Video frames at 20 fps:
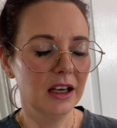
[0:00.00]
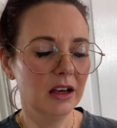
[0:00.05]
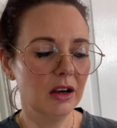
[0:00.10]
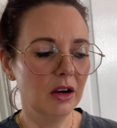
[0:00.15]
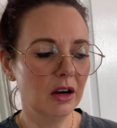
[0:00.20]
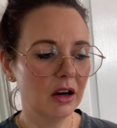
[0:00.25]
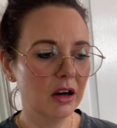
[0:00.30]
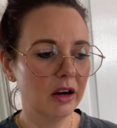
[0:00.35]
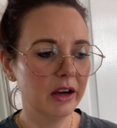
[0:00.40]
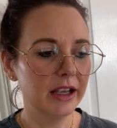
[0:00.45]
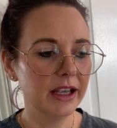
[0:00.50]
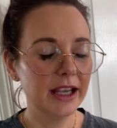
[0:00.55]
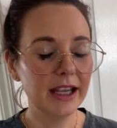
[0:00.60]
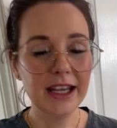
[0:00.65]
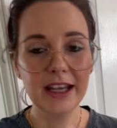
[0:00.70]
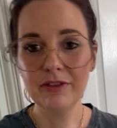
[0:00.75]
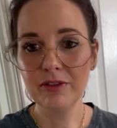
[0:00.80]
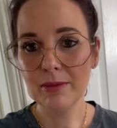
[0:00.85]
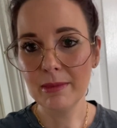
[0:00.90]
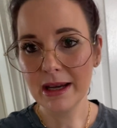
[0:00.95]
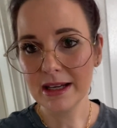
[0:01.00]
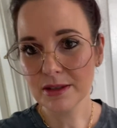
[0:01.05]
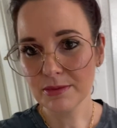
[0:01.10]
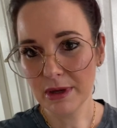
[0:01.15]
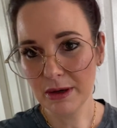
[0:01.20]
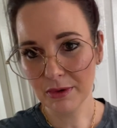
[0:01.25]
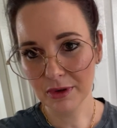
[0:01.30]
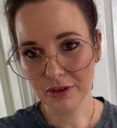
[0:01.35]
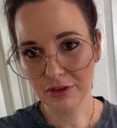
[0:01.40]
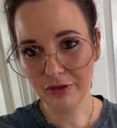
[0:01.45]
Oh, it even makes
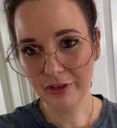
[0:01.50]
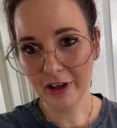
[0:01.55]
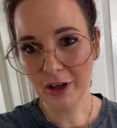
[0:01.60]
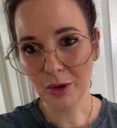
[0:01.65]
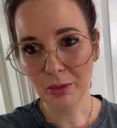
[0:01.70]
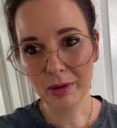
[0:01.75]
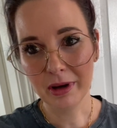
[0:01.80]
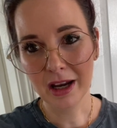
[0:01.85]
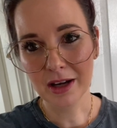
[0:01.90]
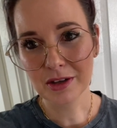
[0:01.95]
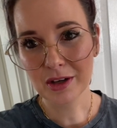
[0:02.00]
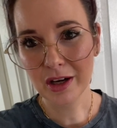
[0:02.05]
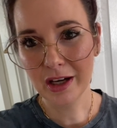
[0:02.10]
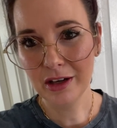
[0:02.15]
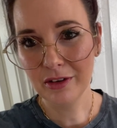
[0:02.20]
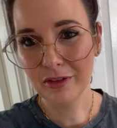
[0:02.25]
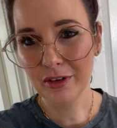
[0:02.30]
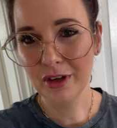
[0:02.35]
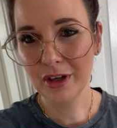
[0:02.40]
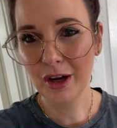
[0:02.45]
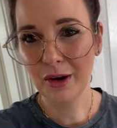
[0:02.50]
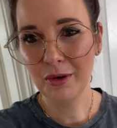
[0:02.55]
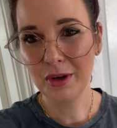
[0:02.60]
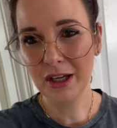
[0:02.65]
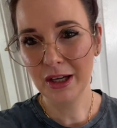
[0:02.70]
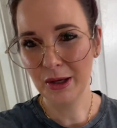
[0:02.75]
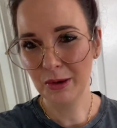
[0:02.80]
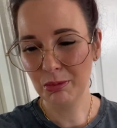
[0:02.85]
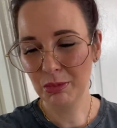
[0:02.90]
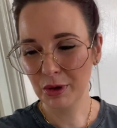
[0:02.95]
me want to fill up, and I don't even know
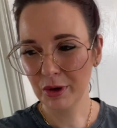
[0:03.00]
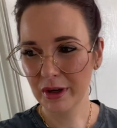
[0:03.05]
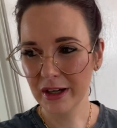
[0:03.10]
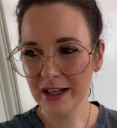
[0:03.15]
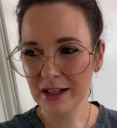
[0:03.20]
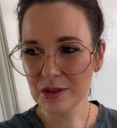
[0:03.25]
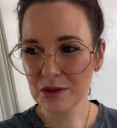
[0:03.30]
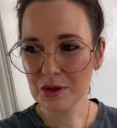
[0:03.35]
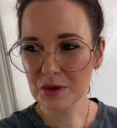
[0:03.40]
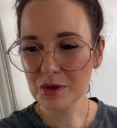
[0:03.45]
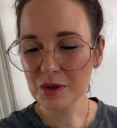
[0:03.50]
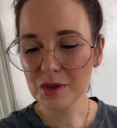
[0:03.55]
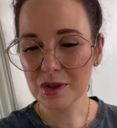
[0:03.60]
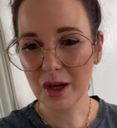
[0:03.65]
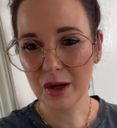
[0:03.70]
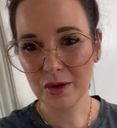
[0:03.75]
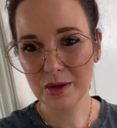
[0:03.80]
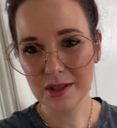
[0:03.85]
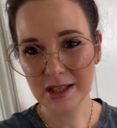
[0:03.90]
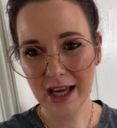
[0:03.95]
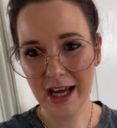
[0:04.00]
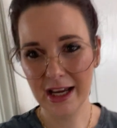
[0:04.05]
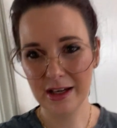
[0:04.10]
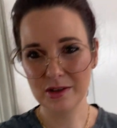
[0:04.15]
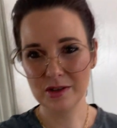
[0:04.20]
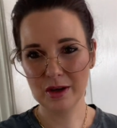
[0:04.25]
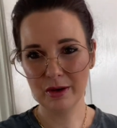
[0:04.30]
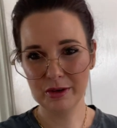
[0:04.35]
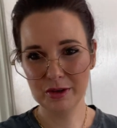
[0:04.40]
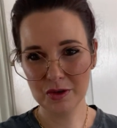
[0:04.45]
you, but it's just so sad.
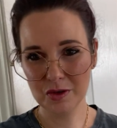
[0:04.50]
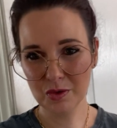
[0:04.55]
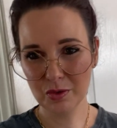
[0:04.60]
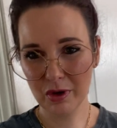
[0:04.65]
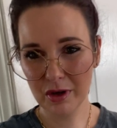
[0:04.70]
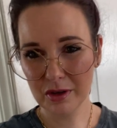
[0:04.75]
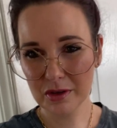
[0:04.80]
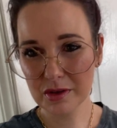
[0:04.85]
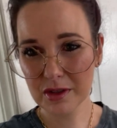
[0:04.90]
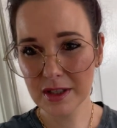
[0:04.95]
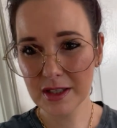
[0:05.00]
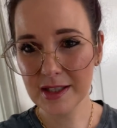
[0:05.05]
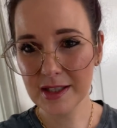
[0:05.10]
So I just want to